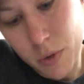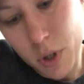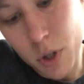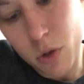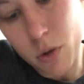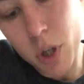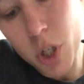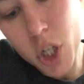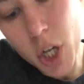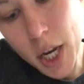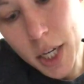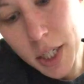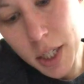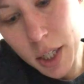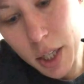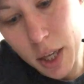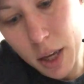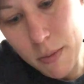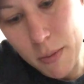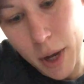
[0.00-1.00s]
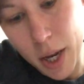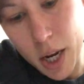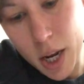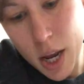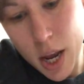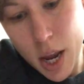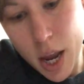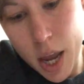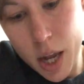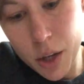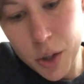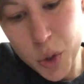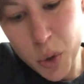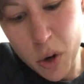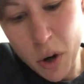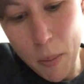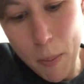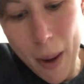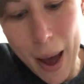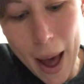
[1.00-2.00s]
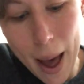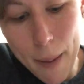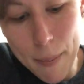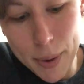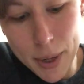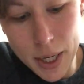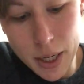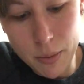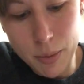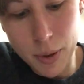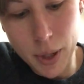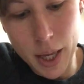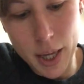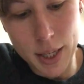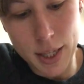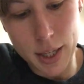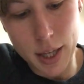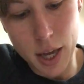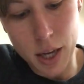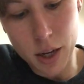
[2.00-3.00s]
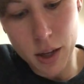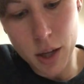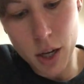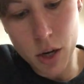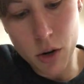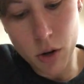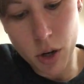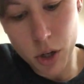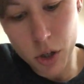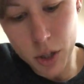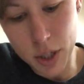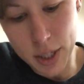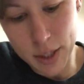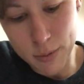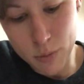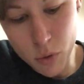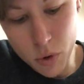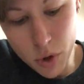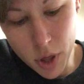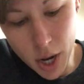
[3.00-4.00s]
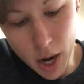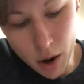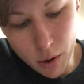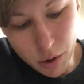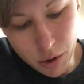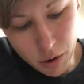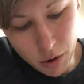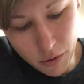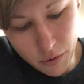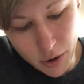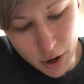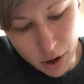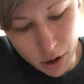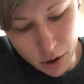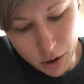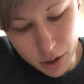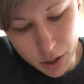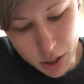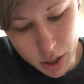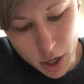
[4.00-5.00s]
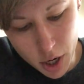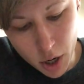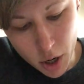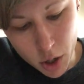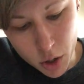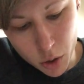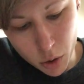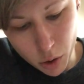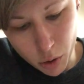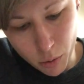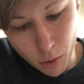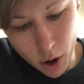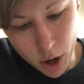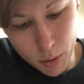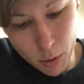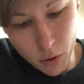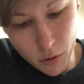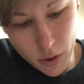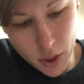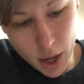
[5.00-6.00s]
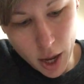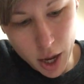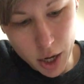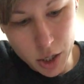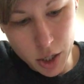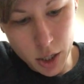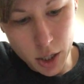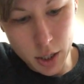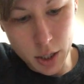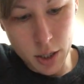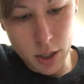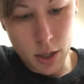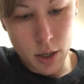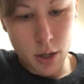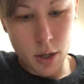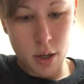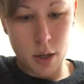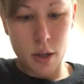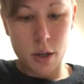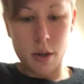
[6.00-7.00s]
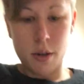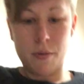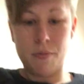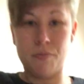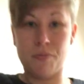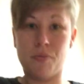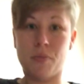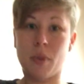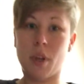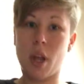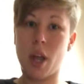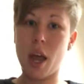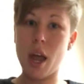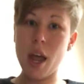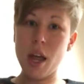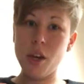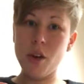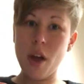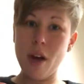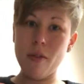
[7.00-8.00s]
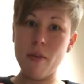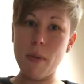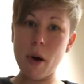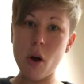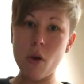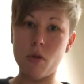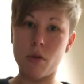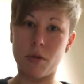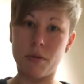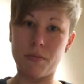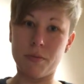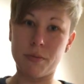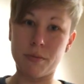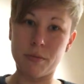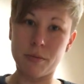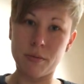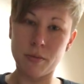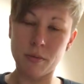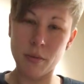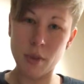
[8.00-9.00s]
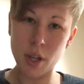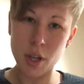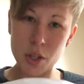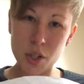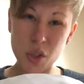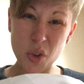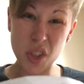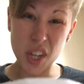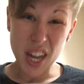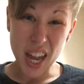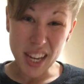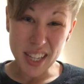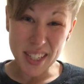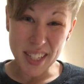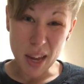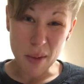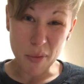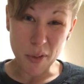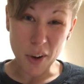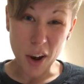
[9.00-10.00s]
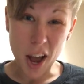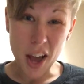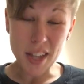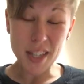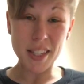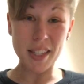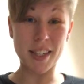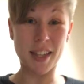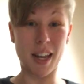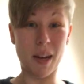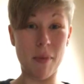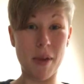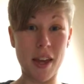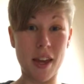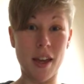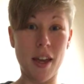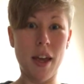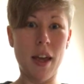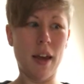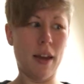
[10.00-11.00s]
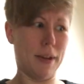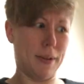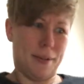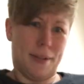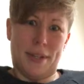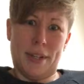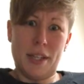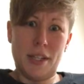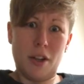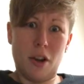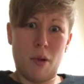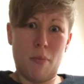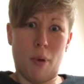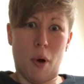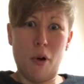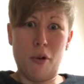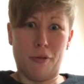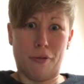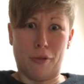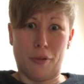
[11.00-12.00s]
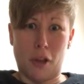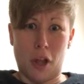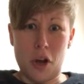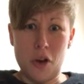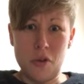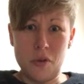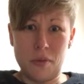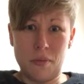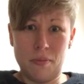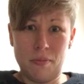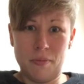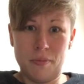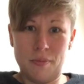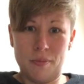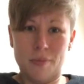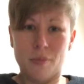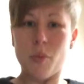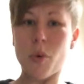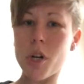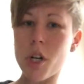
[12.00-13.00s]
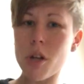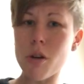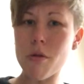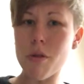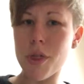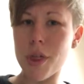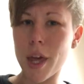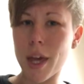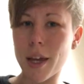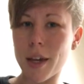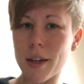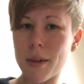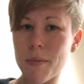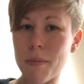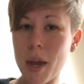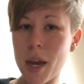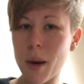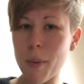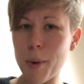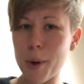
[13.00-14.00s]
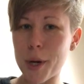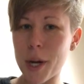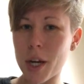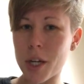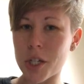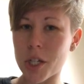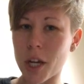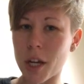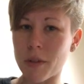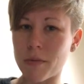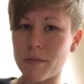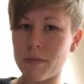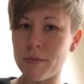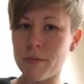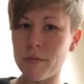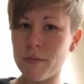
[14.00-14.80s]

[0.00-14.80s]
Do it gently, but it'll sort of pop into place then, and then you can just smooth it out with your fingers, sort of run them over the edges, and you have a boat. So the next step for us is gonna be, does our boat float? What do you think? Make a prediction.